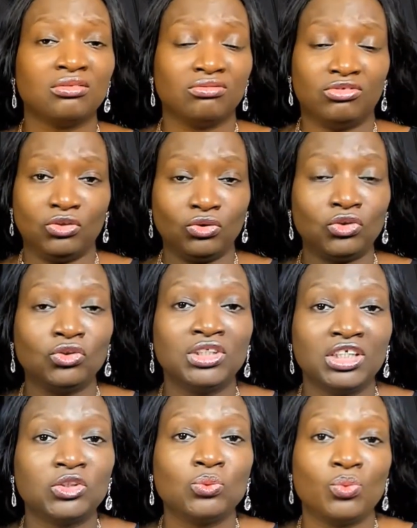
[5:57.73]
You
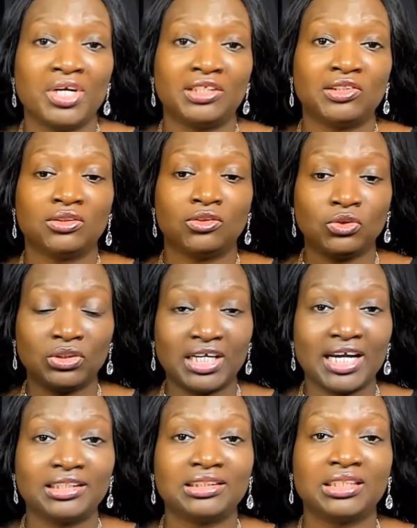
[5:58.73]
need to wait to
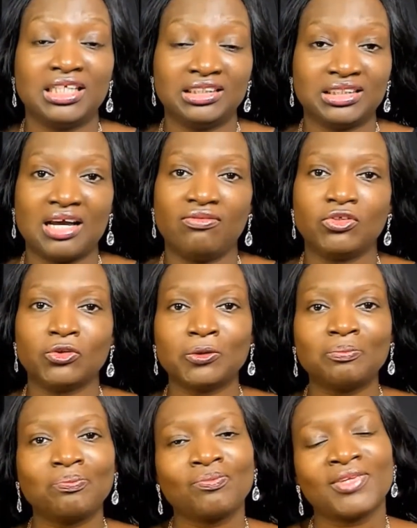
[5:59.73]
get interviewed.
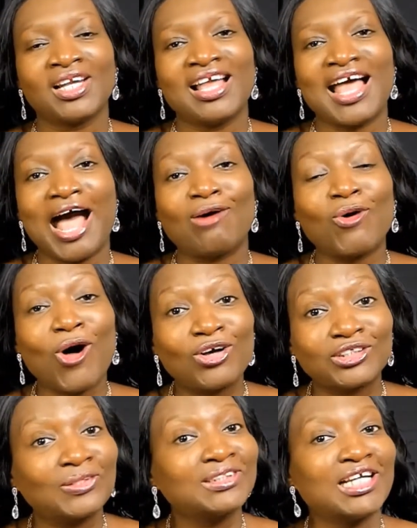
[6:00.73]
I'll
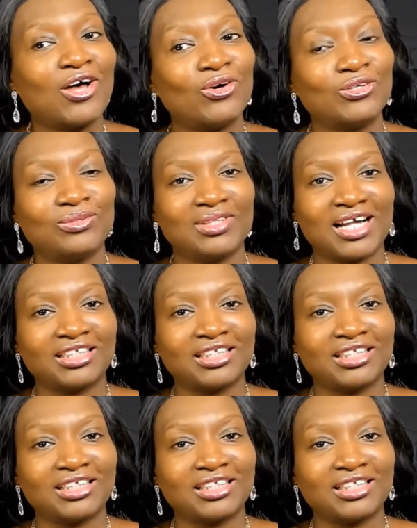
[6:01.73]
also tell you that